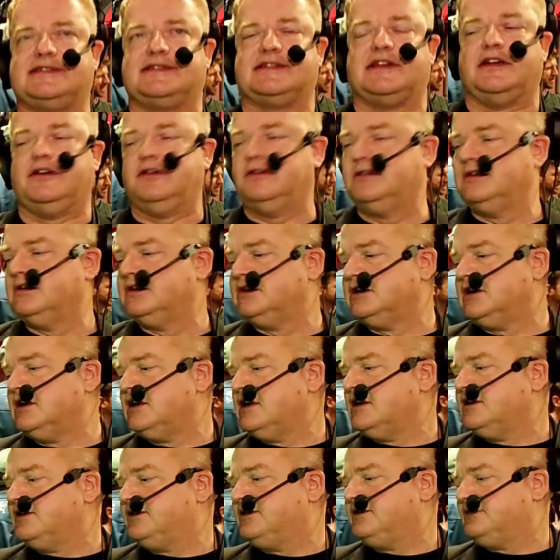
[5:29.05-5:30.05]
So
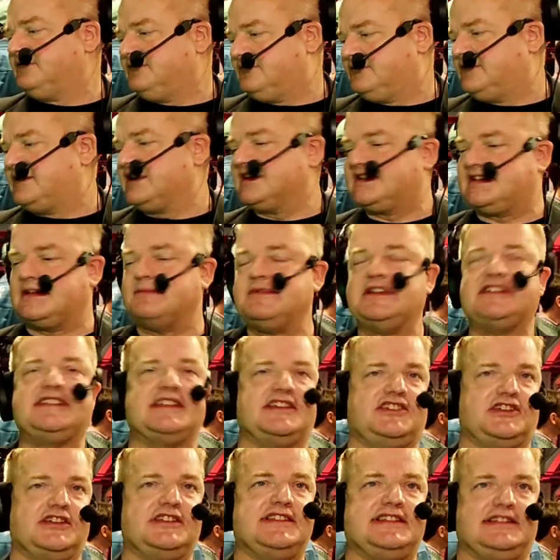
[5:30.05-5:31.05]
there's some
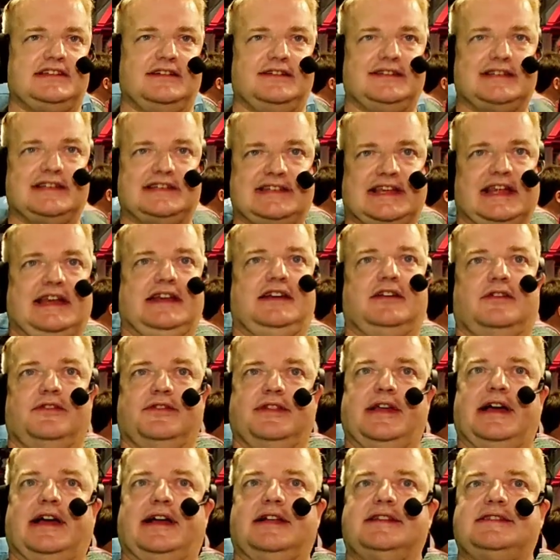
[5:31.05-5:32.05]
decisions still to take
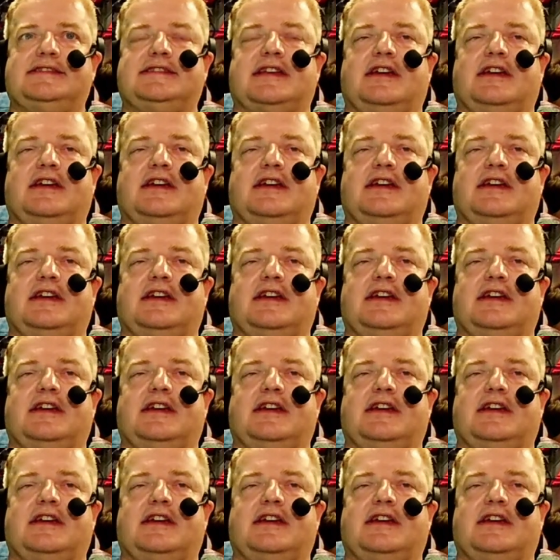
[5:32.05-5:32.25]
on that.